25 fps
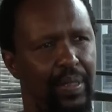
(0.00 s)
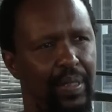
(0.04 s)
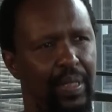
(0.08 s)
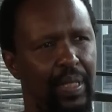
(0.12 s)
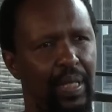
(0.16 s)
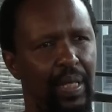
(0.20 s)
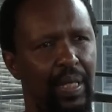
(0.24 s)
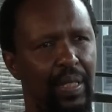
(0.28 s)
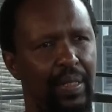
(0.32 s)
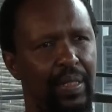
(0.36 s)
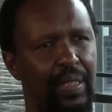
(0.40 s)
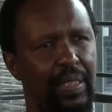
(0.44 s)

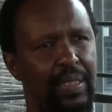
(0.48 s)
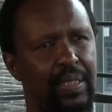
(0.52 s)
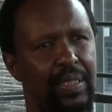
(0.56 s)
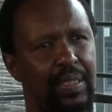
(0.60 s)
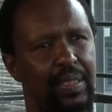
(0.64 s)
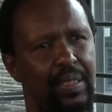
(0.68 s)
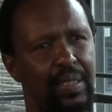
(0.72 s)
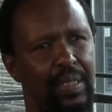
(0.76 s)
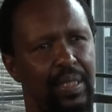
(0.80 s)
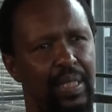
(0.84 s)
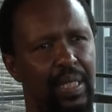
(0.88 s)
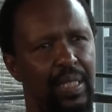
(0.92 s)
Yeah,
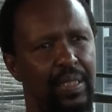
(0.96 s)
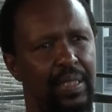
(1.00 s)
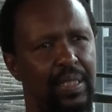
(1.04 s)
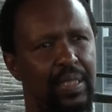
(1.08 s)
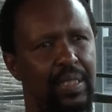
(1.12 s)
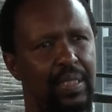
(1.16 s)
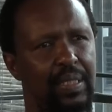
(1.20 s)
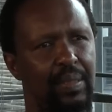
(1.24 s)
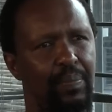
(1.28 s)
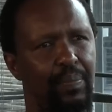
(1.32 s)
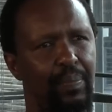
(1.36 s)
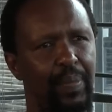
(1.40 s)

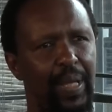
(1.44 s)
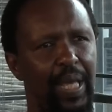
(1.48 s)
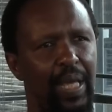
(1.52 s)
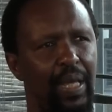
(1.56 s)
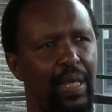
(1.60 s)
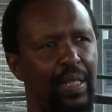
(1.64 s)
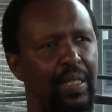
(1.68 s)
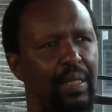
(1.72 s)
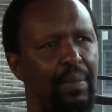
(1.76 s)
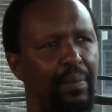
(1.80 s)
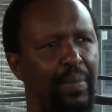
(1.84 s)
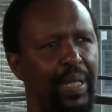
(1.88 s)
that's
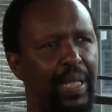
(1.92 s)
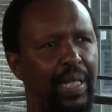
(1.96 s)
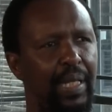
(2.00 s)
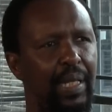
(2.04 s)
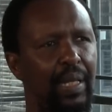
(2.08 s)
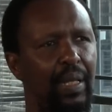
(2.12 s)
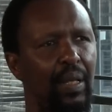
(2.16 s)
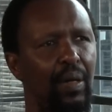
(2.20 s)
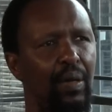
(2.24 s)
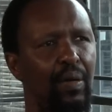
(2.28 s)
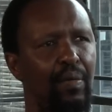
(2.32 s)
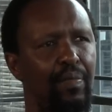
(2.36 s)
bang in the
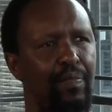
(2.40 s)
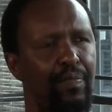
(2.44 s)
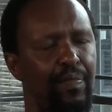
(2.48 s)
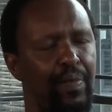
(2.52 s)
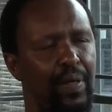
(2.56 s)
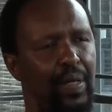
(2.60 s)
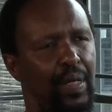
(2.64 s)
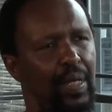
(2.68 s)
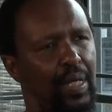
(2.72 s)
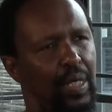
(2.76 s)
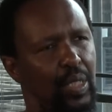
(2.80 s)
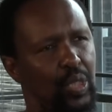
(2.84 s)
middle of
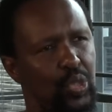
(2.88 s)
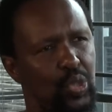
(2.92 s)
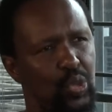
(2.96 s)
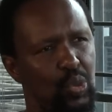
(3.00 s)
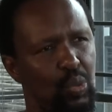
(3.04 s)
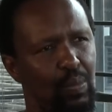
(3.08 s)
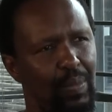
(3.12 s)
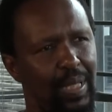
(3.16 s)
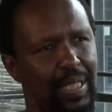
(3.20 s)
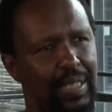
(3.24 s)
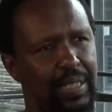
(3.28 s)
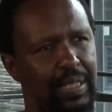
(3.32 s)

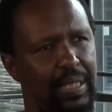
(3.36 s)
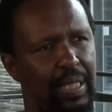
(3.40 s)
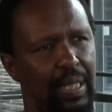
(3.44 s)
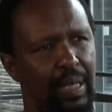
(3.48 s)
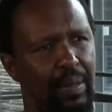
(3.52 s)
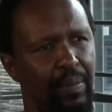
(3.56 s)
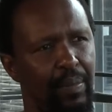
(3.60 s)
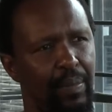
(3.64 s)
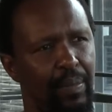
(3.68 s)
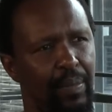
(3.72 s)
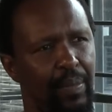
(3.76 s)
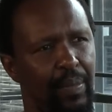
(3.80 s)
Zuma's
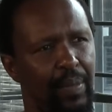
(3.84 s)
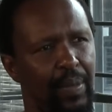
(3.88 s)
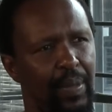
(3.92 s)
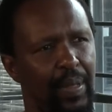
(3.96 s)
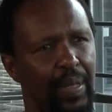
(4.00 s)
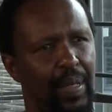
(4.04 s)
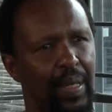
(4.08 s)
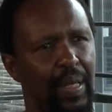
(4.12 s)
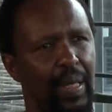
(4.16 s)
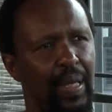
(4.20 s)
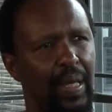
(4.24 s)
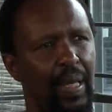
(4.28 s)
term.
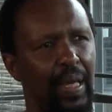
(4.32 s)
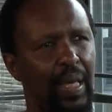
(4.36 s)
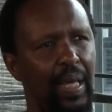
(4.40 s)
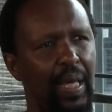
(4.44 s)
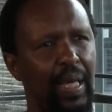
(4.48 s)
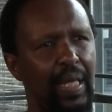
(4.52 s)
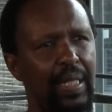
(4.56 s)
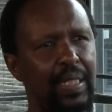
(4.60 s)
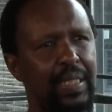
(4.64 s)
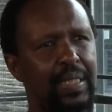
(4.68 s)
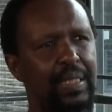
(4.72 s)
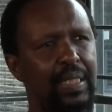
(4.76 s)

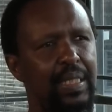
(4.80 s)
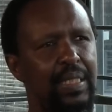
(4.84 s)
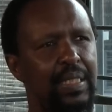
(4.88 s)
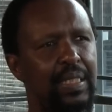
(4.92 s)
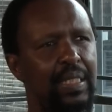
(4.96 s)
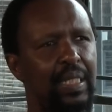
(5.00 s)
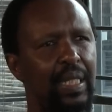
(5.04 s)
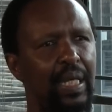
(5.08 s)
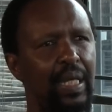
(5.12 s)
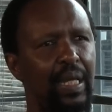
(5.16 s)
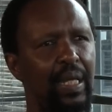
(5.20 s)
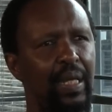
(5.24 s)
And
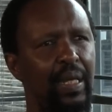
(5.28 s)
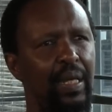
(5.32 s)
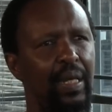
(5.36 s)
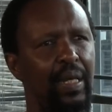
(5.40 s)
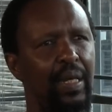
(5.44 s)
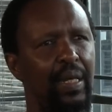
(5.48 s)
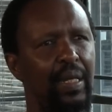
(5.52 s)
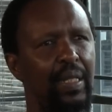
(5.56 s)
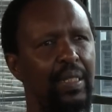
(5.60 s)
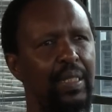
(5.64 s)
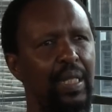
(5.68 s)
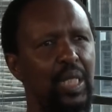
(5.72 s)
since
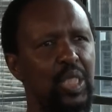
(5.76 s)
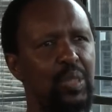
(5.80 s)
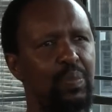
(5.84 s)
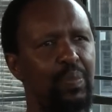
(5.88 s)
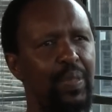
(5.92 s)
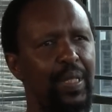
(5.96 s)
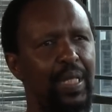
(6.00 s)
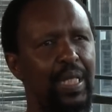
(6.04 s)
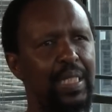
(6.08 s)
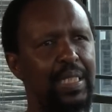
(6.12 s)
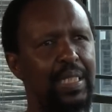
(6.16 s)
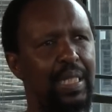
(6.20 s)
then, there's
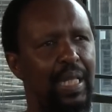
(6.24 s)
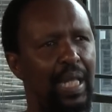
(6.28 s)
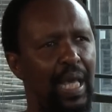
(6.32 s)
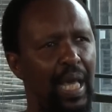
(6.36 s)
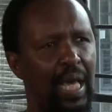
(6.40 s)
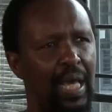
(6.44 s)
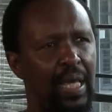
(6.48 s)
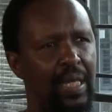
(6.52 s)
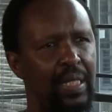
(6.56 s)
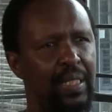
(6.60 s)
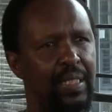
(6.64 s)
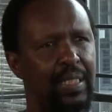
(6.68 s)
been a
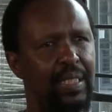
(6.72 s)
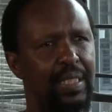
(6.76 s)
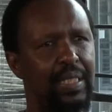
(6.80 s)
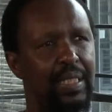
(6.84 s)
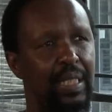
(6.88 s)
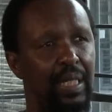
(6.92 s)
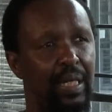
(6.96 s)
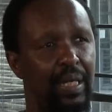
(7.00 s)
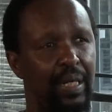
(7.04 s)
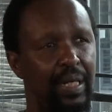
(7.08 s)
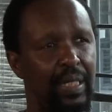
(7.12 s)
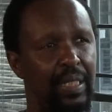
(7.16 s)
slight
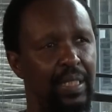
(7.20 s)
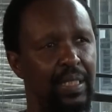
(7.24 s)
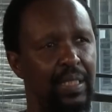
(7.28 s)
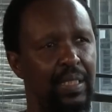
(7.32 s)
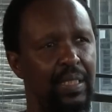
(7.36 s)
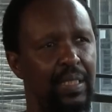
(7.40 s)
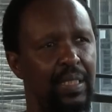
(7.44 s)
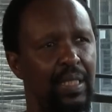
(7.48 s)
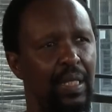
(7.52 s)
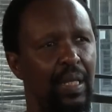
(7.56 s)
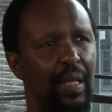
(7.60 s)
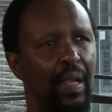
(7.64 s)

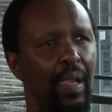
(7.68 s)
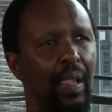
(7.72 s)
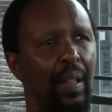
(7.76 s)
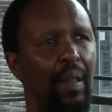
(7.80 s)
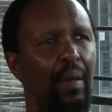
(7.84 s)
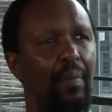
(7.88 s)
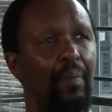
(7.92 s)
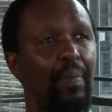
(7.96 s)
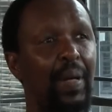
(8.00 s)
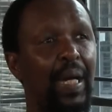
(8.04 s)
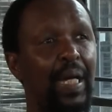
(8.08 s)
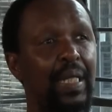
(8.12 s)
decrease,
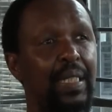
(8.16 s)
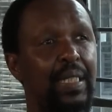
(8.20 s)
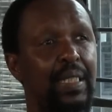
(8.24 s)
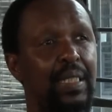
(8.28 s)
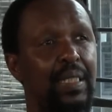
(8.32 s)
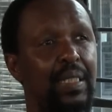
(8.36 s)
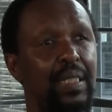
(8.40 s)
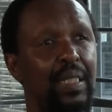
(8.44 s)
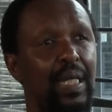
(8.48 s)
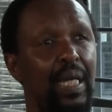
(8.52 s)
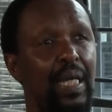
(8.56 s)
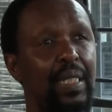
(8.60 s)

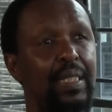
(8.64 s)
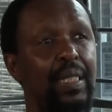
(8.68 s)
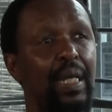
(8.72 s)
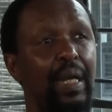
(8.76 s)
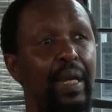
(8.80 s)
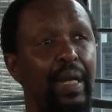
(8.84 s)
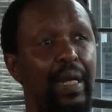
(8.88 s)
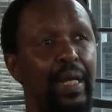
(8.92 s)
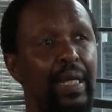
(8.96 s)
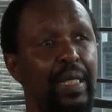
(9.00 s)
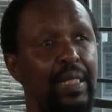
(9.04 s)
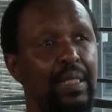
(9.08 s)
but at
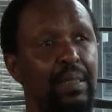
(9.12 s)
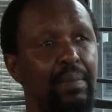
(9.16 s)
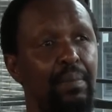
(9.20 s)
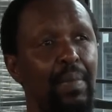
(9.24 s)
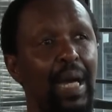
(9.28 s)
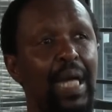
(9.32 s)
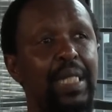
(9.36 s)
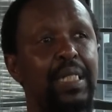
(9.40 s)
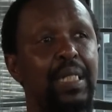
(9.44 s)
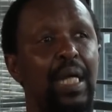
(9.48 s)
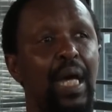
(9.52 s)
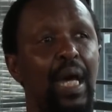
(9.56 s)
a rate
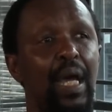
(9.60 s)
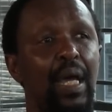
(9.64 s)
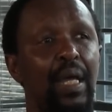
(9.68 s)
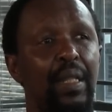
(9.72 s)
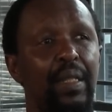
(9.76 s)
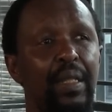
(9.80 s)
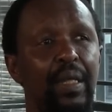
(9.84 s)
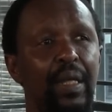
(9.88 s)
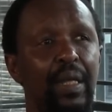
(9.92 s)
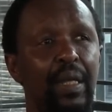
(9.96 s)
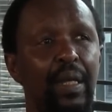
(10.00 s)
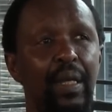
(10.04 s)
much
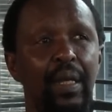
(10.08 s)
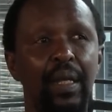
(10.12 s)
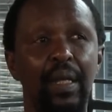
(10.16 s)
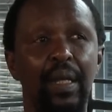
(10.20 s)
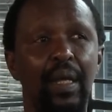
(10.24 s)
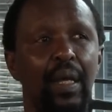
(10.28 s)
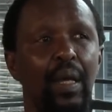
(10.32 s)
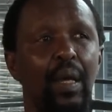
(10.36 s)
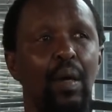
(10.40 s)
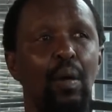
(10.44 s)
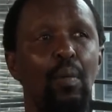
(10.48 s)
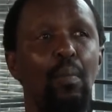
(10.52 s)
higher than
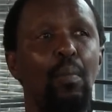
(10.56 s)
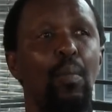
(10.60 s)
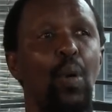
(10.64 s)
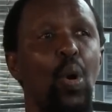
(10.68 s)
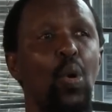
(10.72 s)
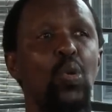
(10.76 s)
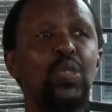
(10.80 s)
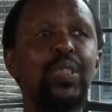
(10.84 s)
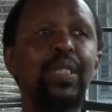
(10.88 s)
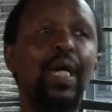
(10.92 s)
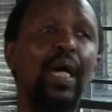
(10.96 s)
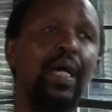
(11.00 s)

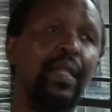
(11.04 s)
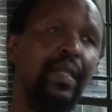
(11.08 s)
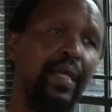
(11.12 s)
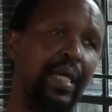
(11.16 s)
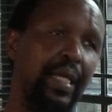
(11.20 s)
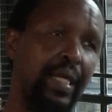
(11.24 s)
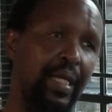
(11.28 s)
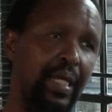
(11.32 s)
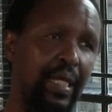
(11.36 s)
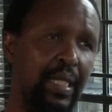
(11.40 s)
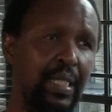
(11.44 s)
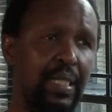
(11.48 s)
most
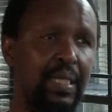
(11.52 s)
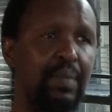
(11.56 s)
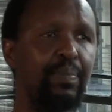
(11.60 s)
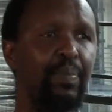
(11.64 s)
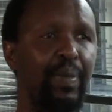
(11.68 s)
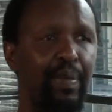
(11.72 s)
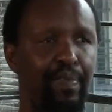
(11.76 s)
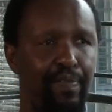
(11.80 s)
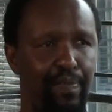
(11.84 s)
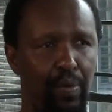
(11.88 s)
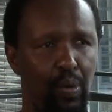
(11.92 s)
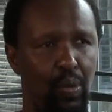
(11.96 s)
other years
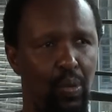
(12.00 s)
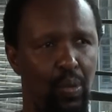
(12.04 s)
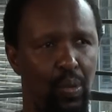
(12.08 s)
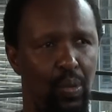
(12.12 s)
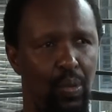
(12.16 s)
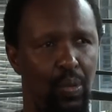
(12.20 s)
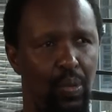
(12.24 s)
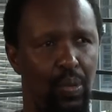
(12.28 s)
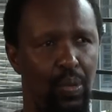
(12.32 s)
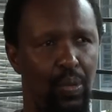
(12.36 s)
before.